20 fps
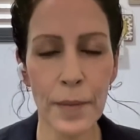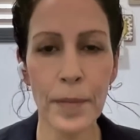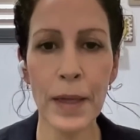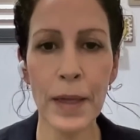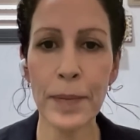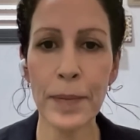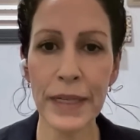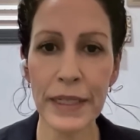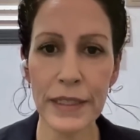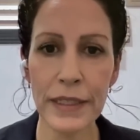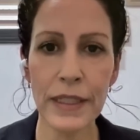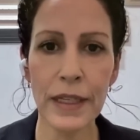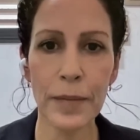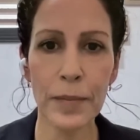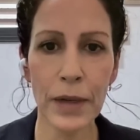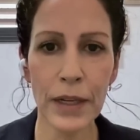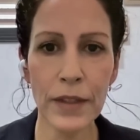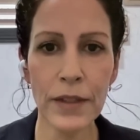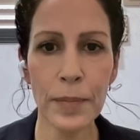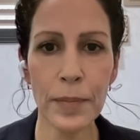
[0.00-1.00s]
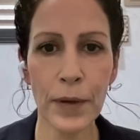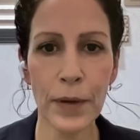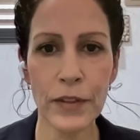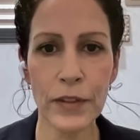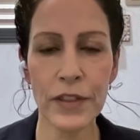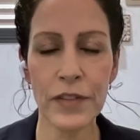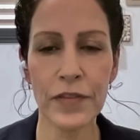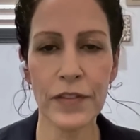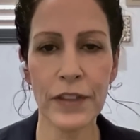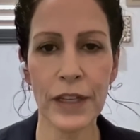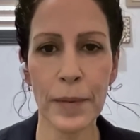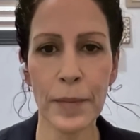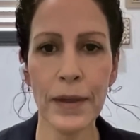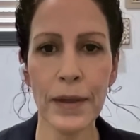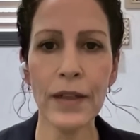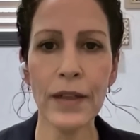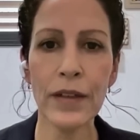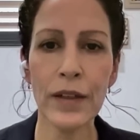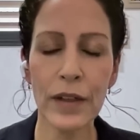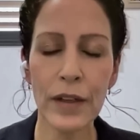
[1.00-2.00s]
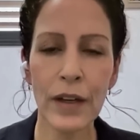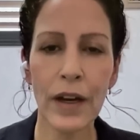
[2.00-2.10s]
Maybe in some other parts of Yemen,